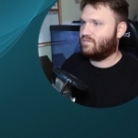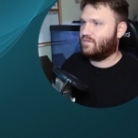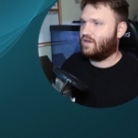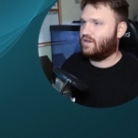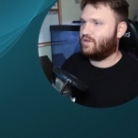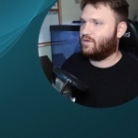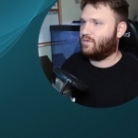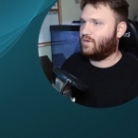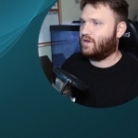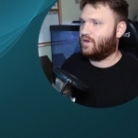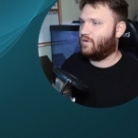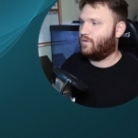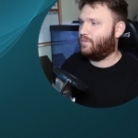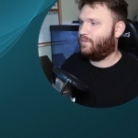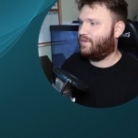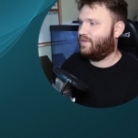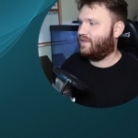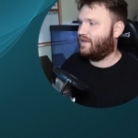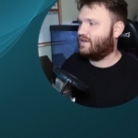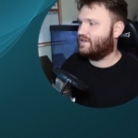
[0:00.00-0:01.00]
I don't know why I
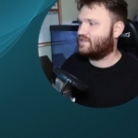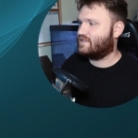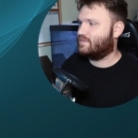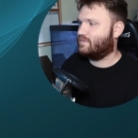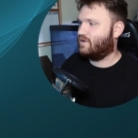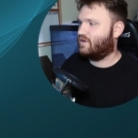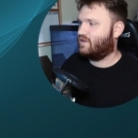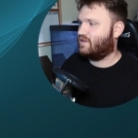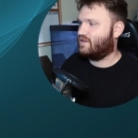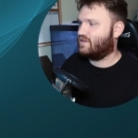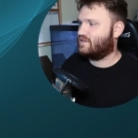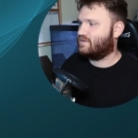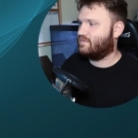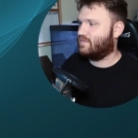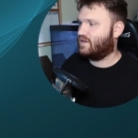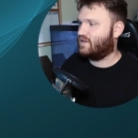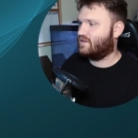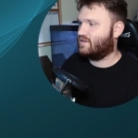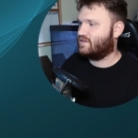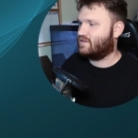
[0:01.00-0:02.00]
opened that small, let's
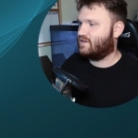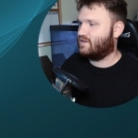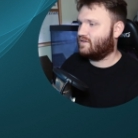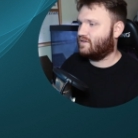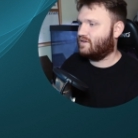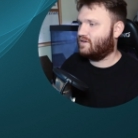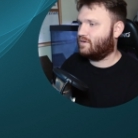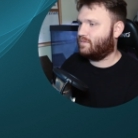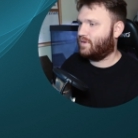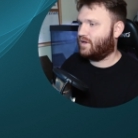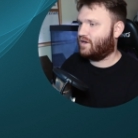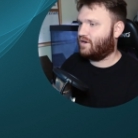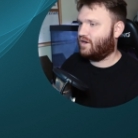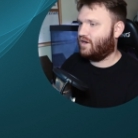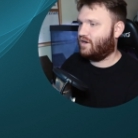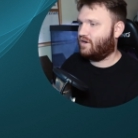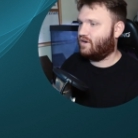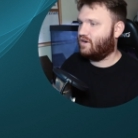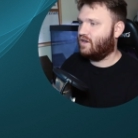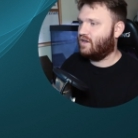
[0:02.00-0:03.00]
make this a little bigger
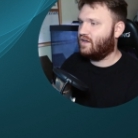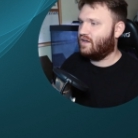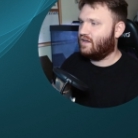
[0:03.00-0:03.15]
here,